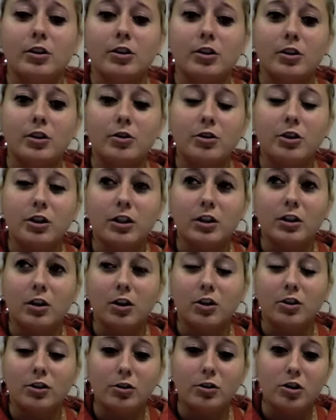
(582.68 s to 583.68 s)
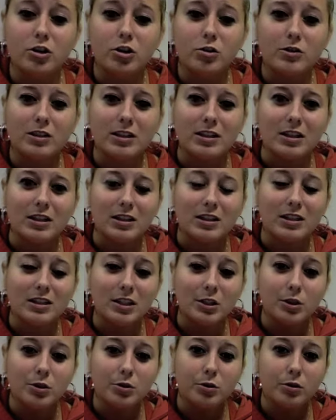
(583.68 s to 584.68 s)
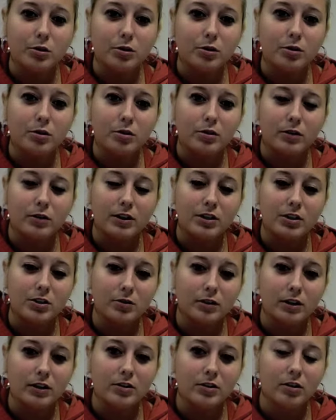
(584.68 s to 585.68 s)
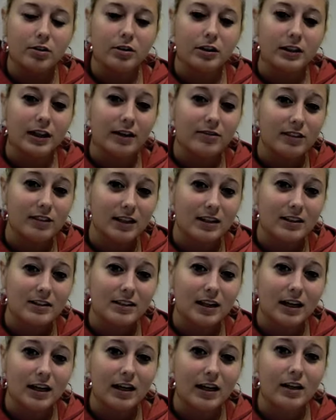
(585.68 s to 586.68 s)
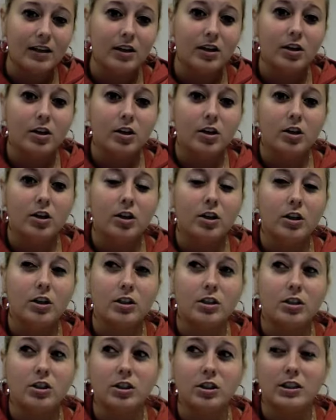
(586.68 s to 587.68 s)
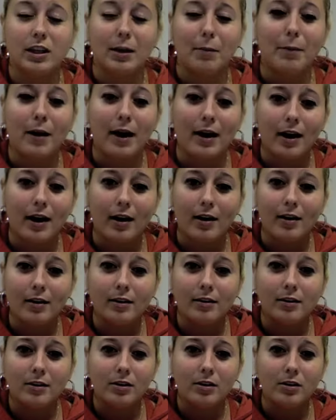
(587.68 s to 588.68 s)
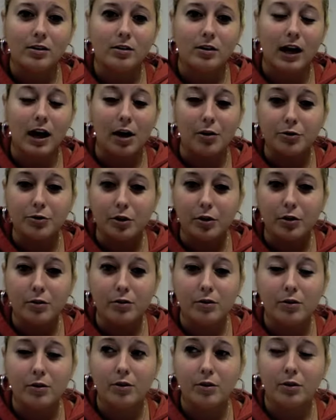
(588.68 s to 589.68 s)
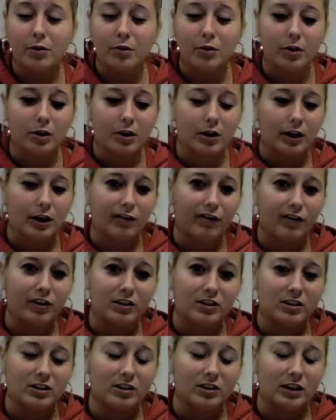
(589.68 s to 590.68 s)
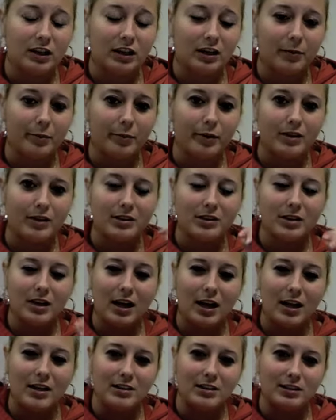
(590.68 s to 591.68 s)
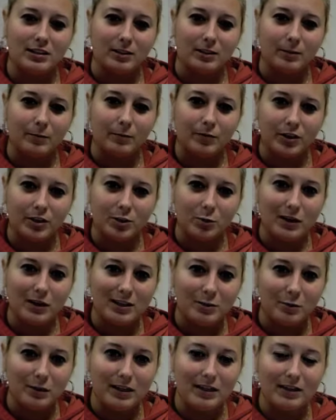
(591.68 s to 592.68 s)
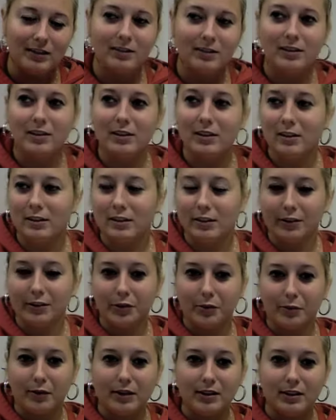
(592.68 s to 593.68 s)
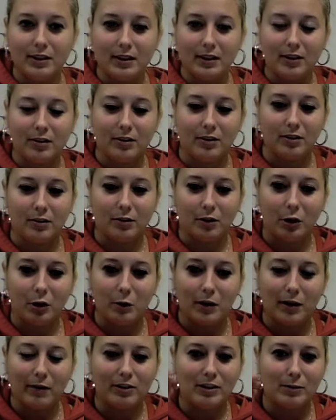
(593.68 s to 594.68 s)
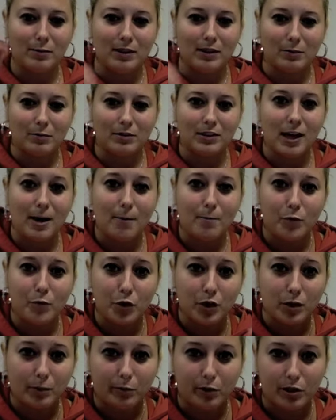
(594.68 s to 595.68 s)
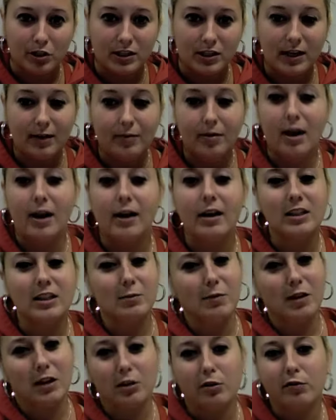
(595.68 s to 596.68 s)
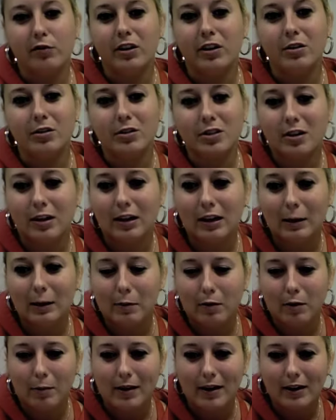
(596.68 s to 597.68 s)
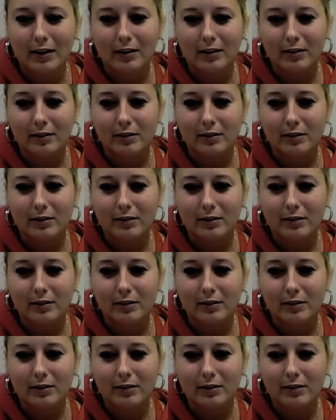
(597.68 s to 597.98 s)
you should, as soon as you see the Cecil restaurant on the left-hand side, just say para or alto, or if it's, like, a bus that has the tweet, the little red thing, or, you know, whatever to make them stop, you can push that. I need to make a new video, sorry. I'll be right back.